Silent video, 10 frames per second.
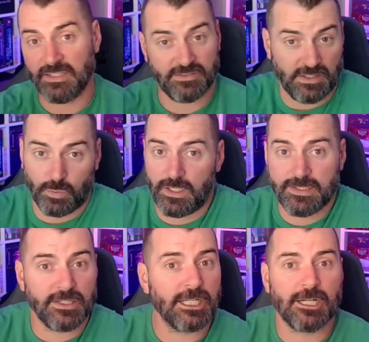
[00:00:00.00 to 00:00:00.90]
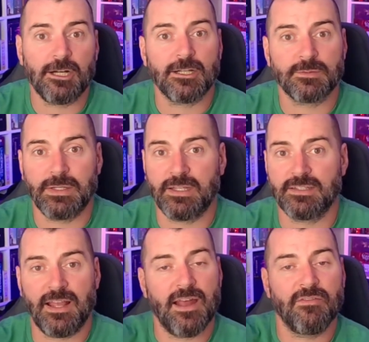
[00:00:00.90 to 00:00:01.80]
That's what it's going to cost because
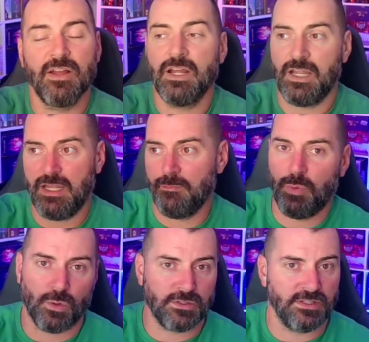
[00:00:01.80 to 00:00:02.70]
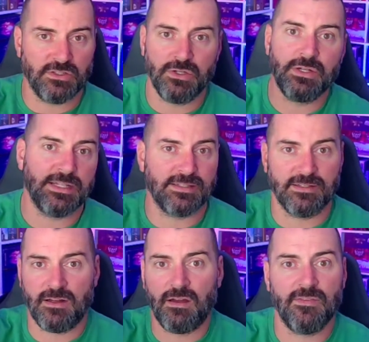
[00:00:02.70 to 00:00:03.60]
they have imports and duties
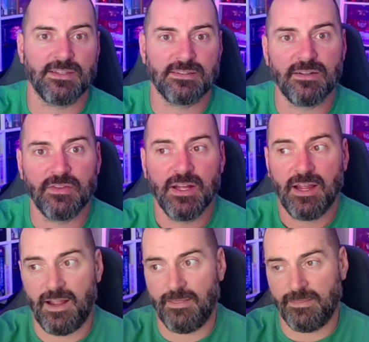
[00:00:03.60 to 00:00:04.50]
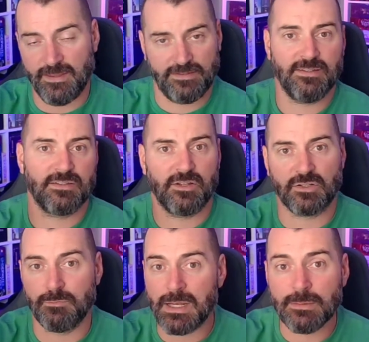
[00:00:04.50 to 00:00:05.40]
and all this stuff. And there's
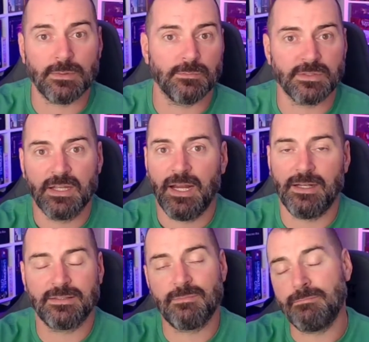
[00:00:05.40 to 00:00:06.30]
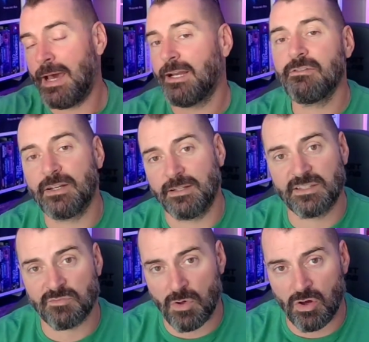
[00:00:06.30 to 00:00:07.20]
minimums. It doesn't matter that it's
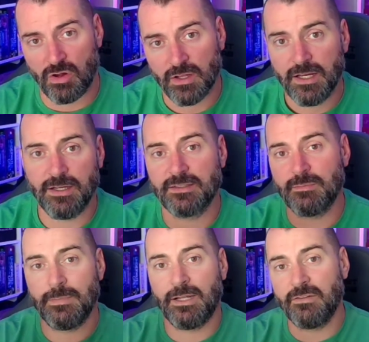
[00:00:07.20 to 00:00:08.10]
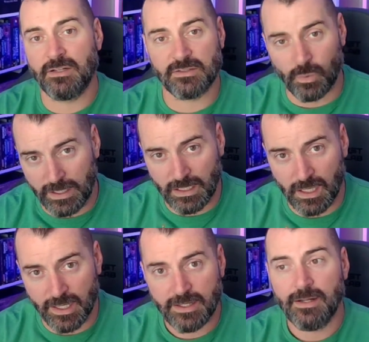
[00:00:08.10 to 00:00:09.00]
small. It doesn't matter that it doesn't weigh a
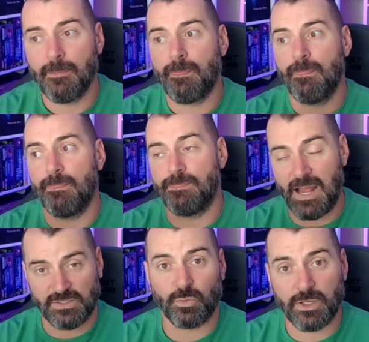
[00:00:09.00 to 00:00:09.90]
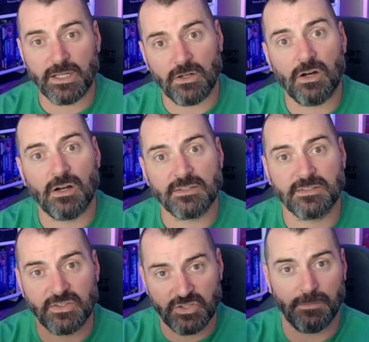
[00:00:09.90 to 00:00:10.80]
lot. That's what it costs
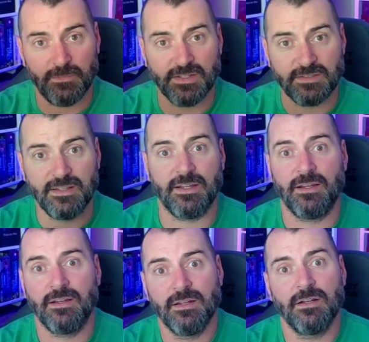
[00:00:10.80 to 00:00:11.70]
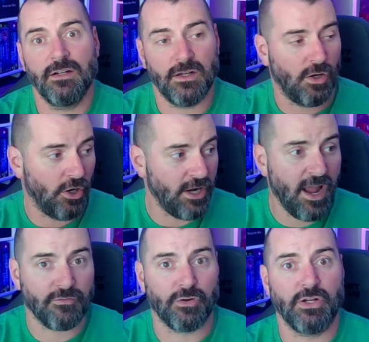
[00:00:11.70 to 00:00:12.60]
to ship this thing on
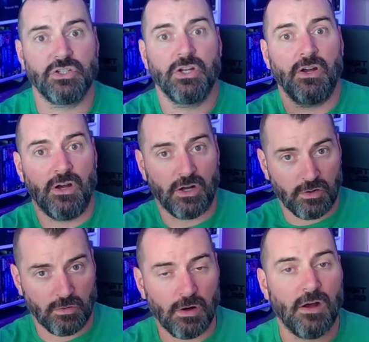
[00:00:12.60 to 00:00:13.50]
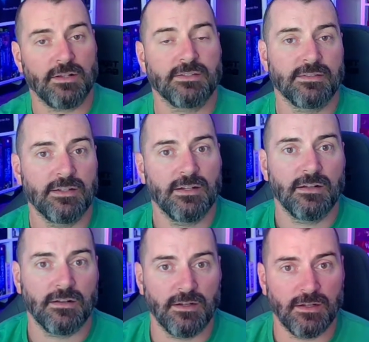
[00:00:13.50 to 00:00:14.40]
average across
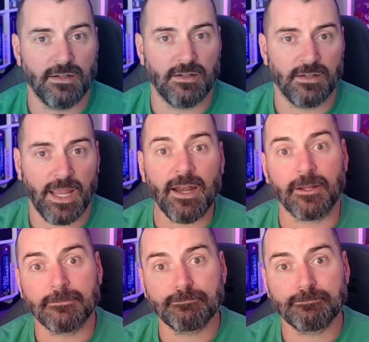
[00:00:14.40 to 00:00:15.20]
Canada.